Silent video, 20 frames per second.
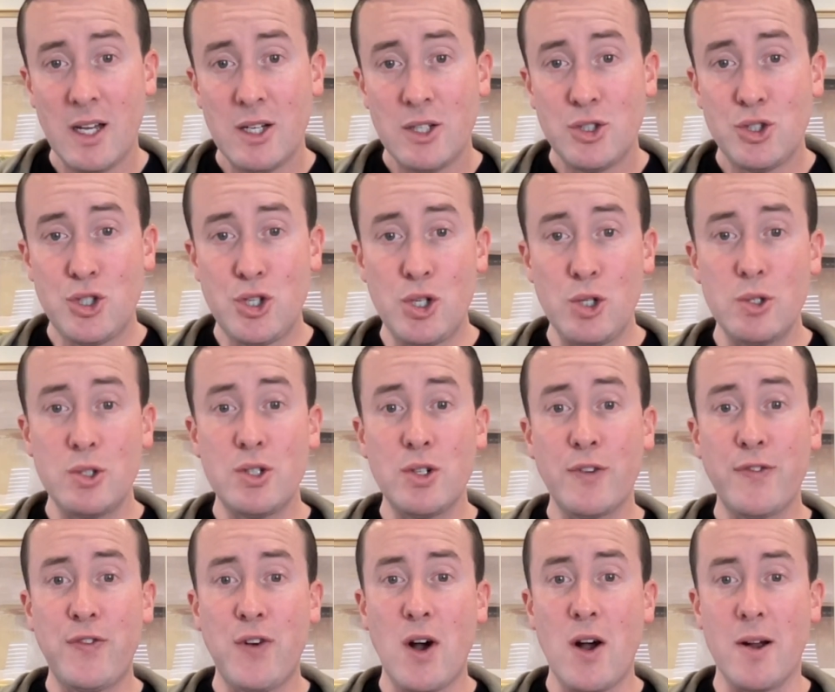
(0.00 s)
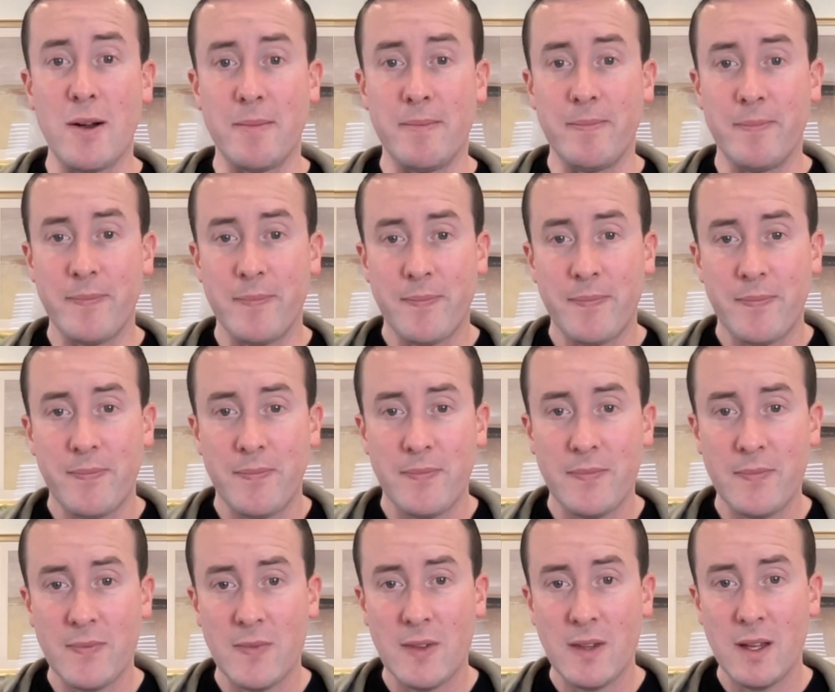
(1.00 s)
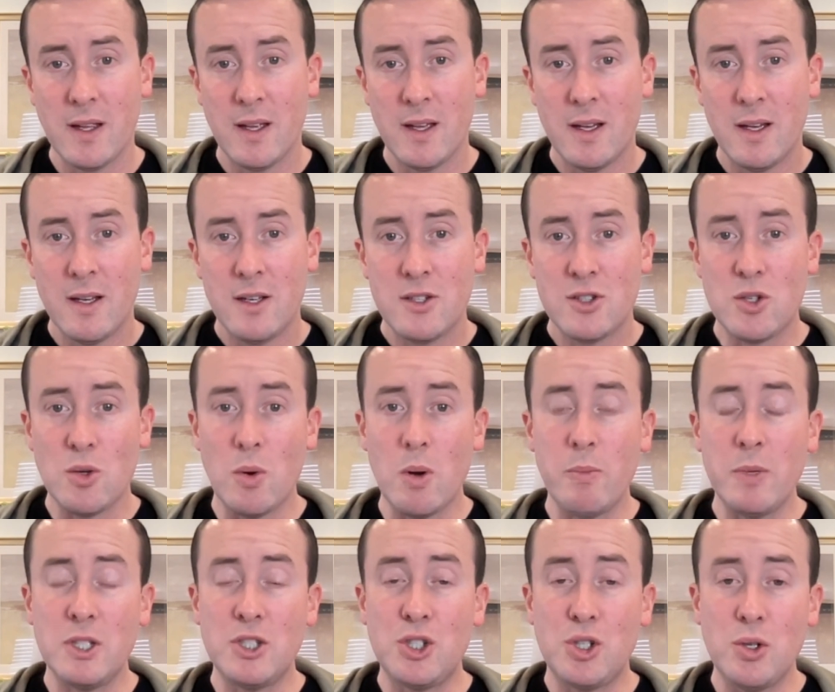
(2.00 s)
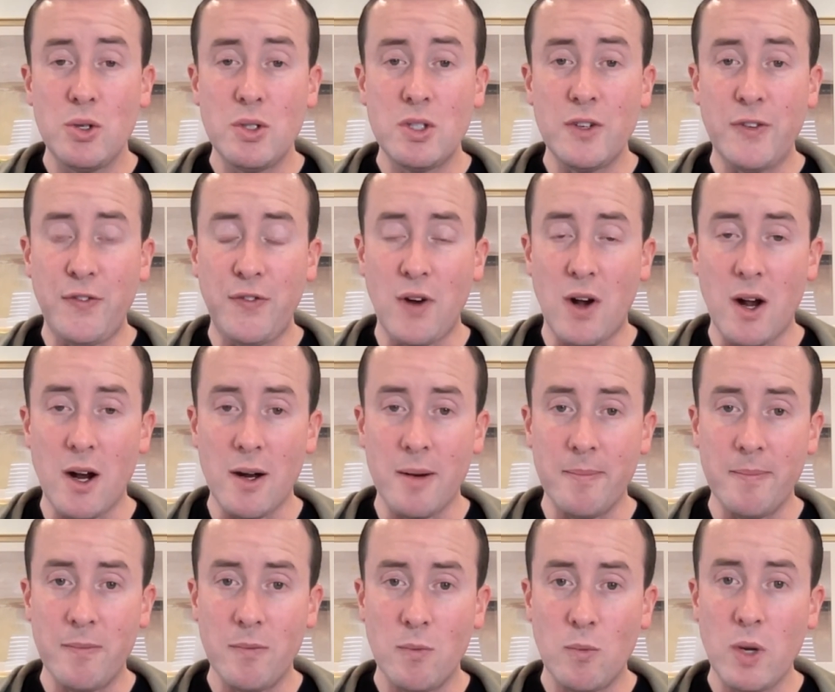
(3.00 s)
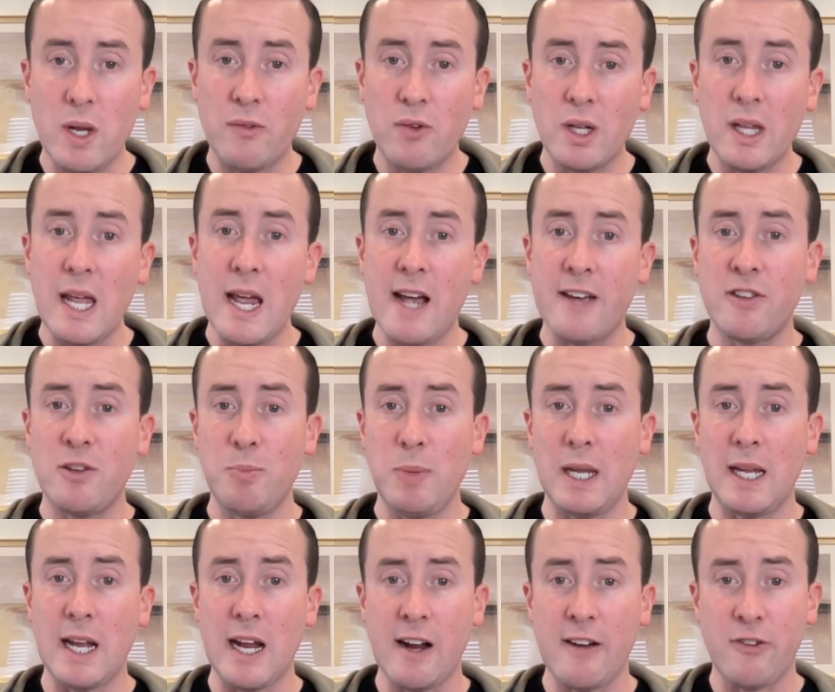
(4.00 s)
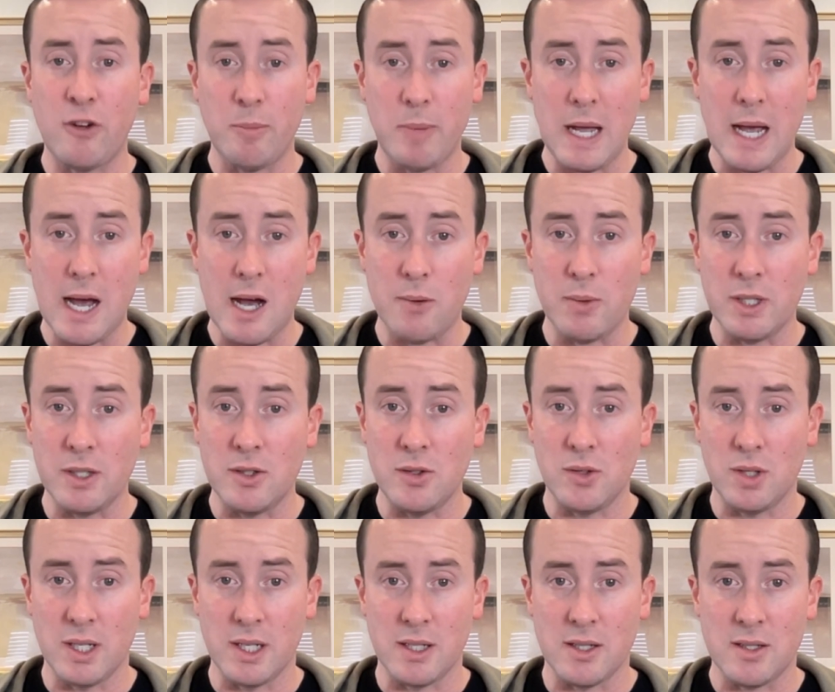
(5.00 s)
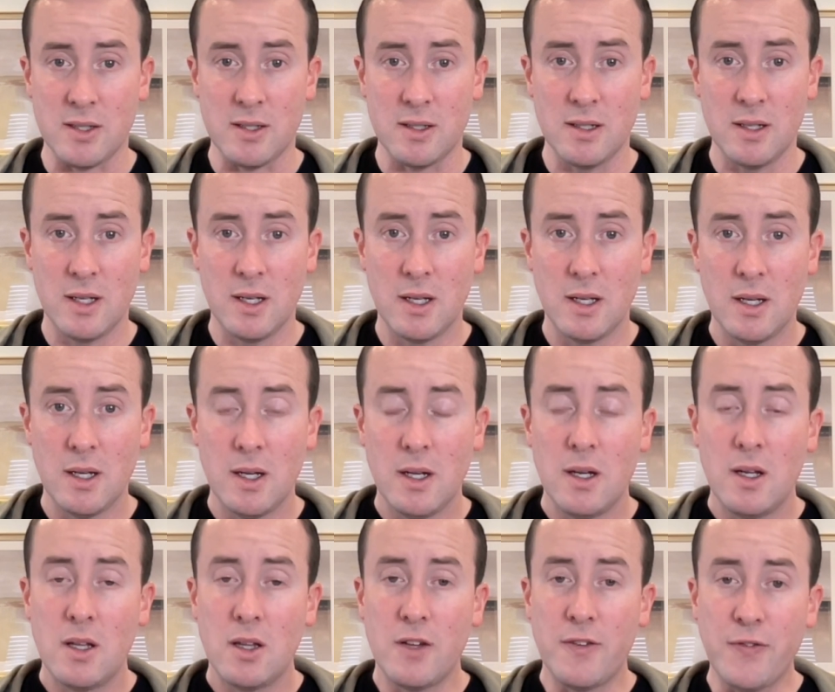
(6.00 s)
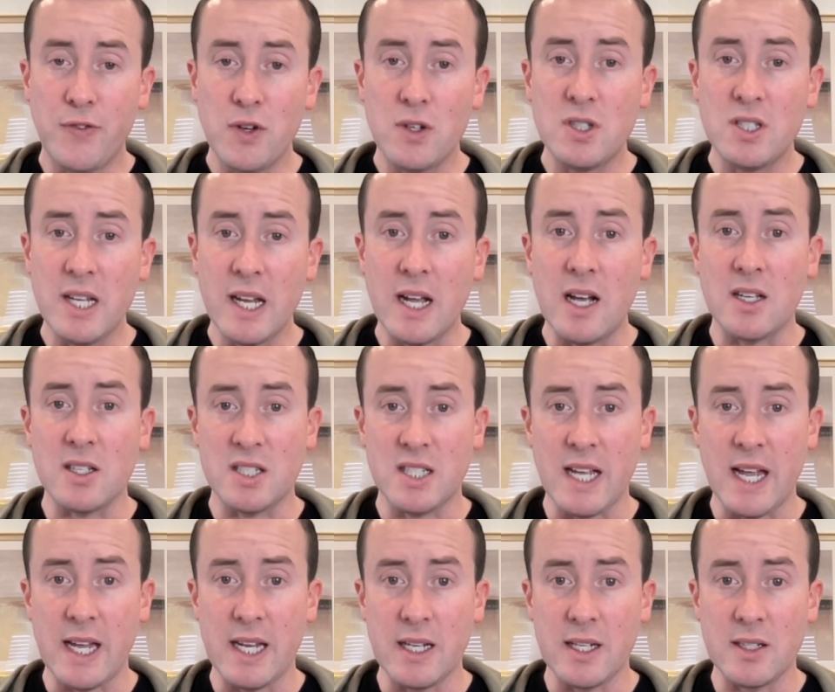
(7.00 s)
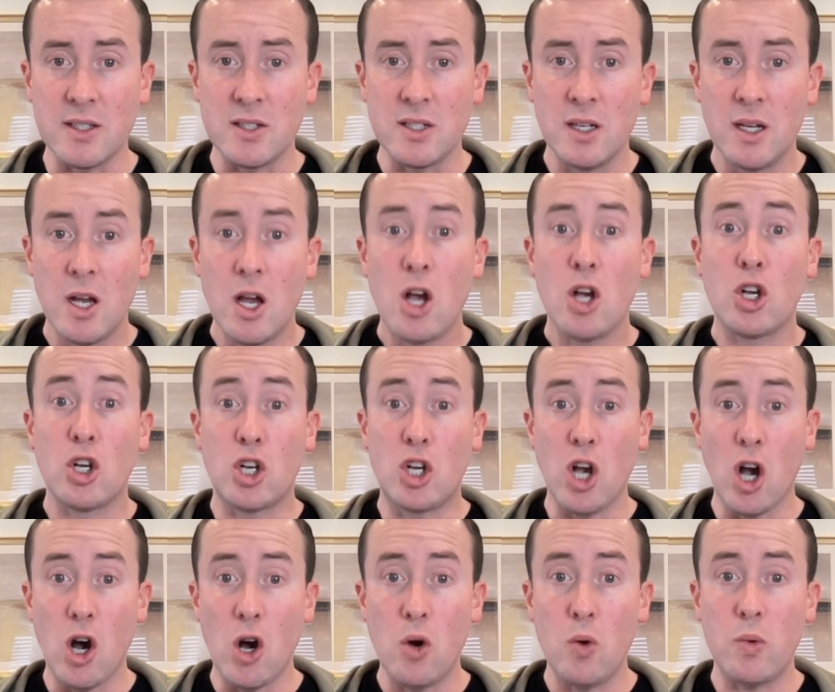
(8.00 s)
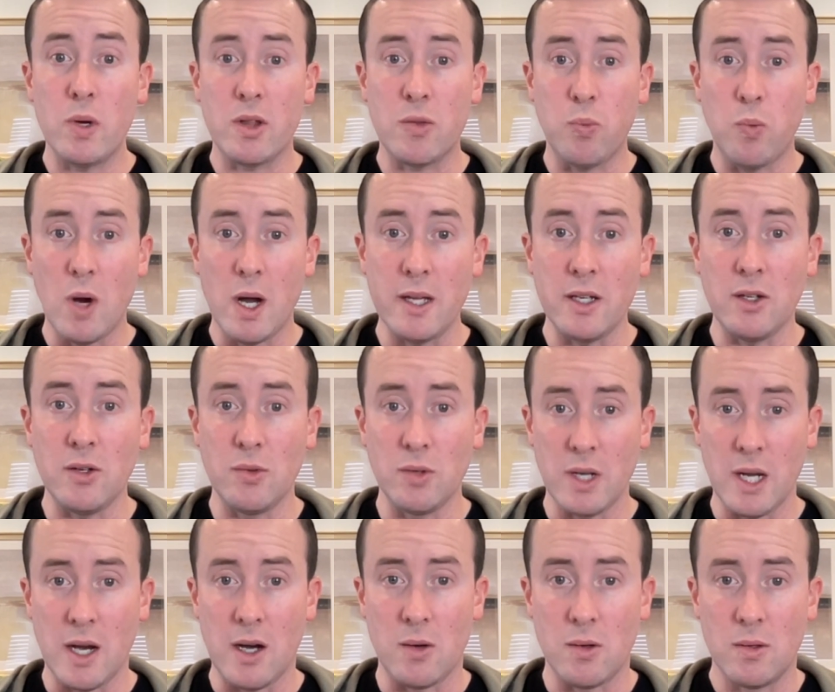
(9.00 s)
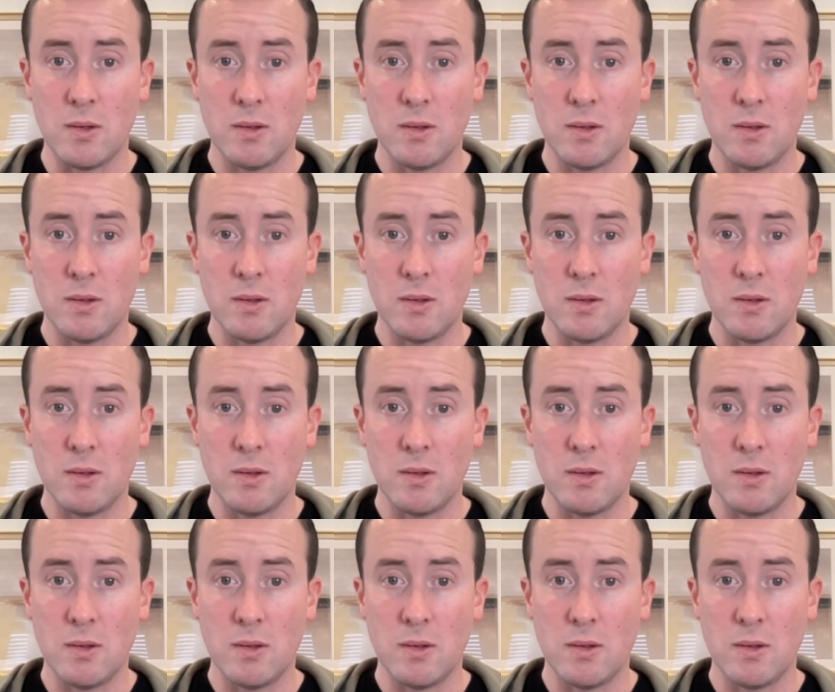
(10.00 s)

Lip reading: choose your farm. So when we choose a farm, we really have to be careful about how we do this. The first thing I'll say is go with what you know.